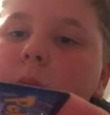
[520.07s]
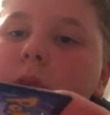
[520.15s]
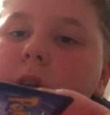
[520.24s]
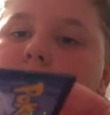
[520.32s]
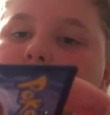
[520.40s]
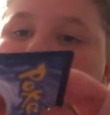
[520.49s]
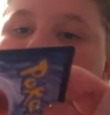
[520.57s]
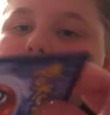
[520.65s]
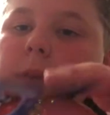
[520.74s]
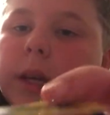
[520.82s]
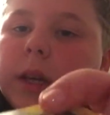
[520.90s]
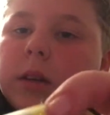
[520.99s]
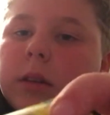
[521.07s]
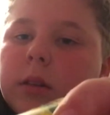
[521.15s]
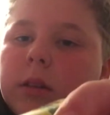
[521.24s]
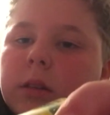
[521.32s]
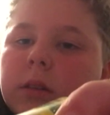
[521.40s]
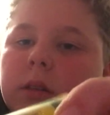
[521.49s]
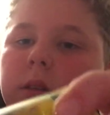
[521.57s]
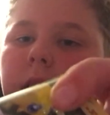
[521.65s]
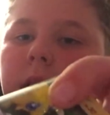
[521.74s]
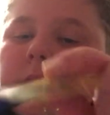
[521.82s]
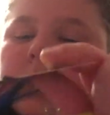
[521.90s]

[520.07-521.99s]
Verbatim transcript: real. Wait, yeah.